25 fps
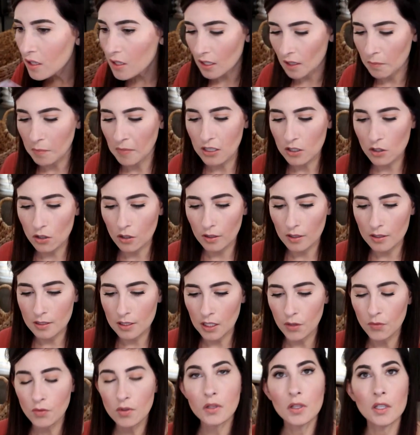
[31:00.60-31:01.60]
to make sure
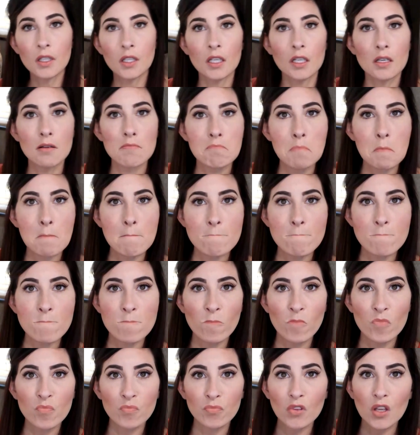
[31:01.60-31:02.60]
that's evenly
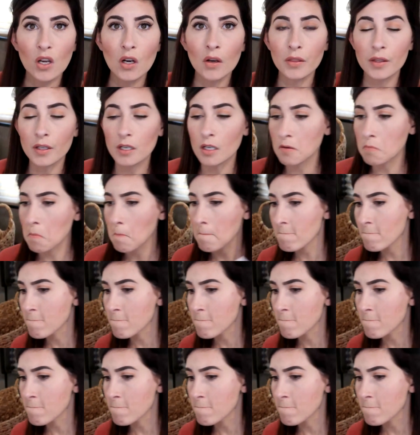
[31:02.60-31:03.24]
on there.